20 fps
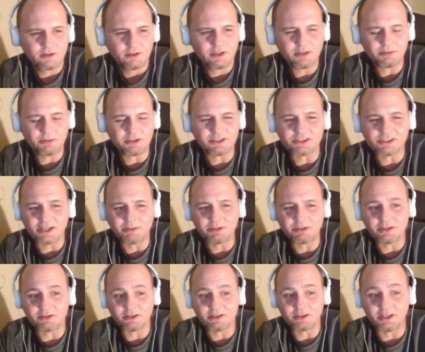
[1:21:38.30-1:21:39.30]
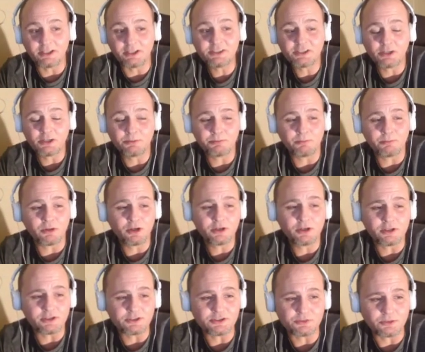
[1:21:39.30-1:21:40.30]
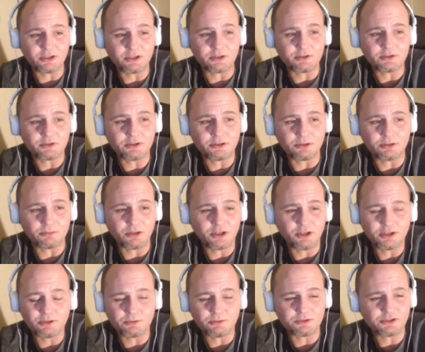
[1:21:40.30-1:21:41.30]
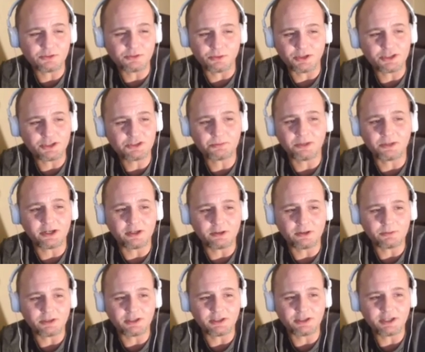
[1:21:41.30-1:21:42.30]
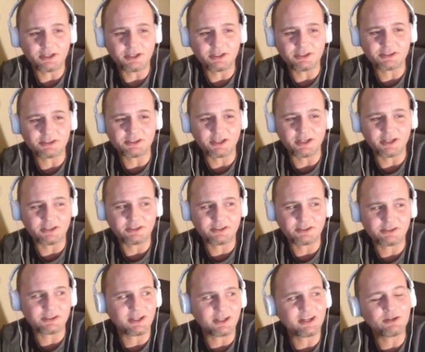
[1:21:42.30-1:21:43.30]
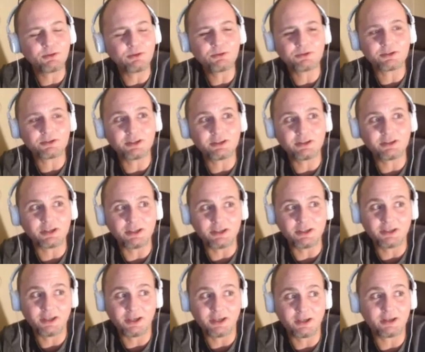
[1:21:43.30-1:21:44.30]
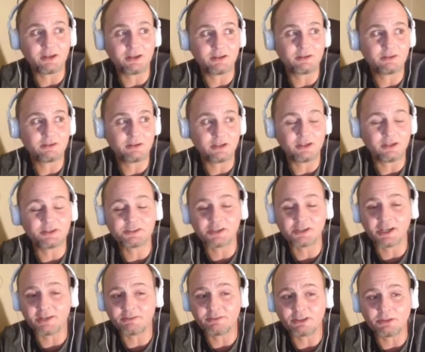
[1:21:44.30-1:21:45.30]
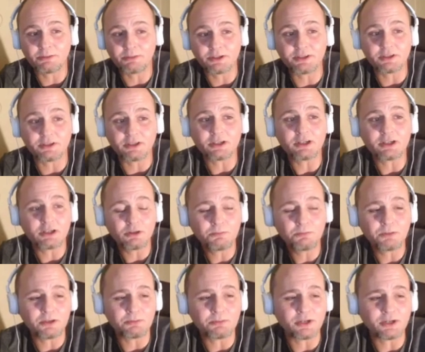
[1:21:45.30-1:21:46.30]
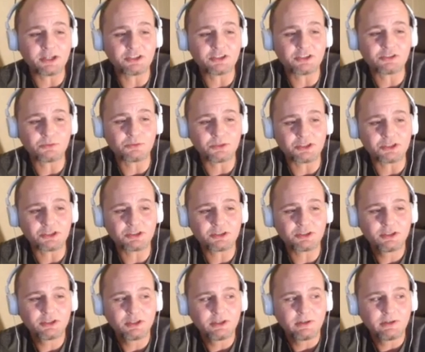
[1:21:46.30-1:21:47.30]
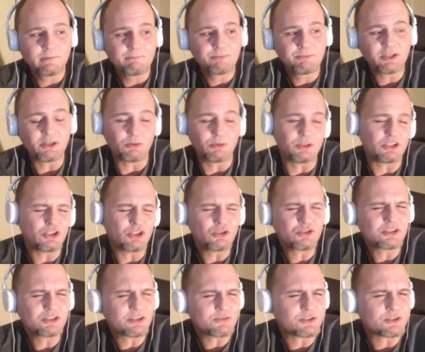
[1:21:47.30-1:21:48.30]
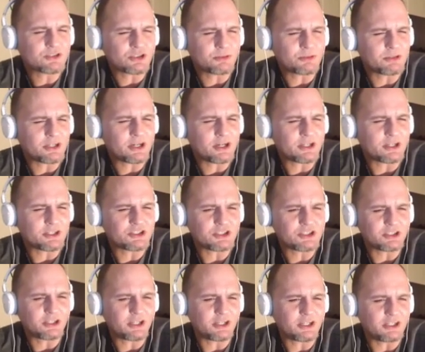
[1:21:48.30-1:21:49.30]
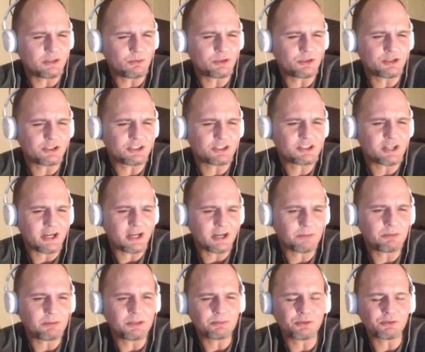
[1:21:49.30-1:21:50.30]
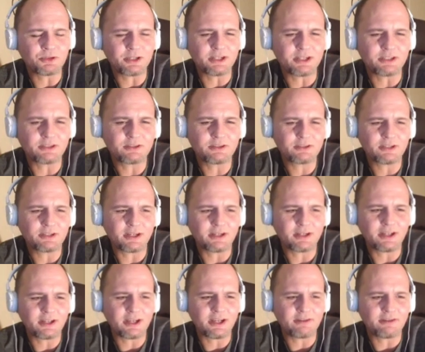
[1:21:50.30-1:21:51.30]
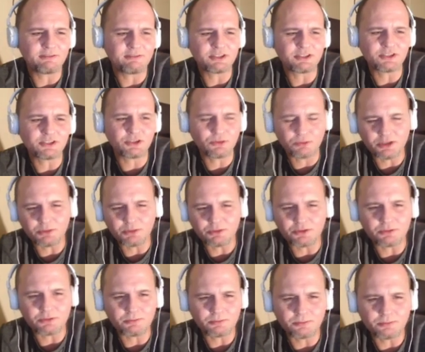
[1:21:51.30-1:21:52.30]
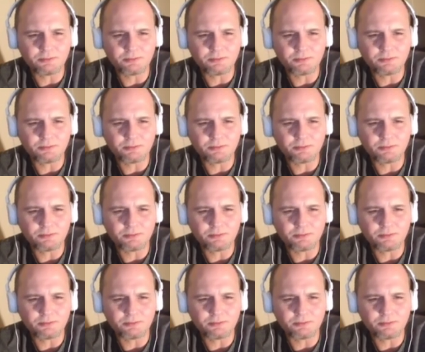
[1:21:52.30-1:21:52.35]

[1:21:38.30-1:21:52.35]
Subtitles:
Yeah, because, I mean, he's helped Marty as well. You know, Marty swears by him. And it's I don't think that he doesn't have the ability to help people. I just wish he would have used different terminology and he wouldn't attack people that have disagreed with him.